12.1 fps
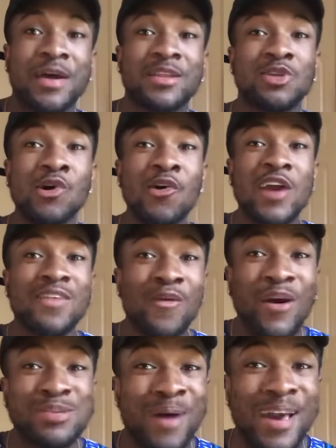Dude, even
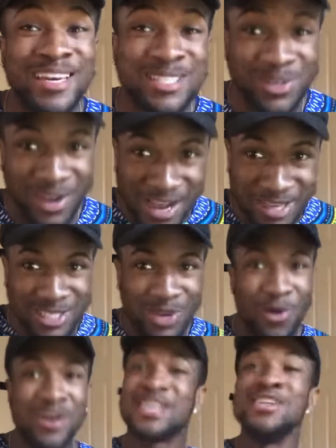watch my Instagram
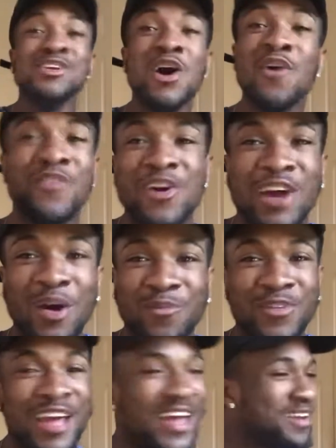story. You know Bill coming
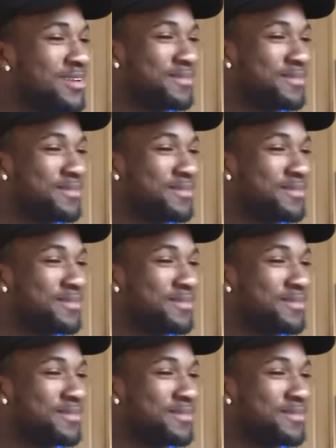for that.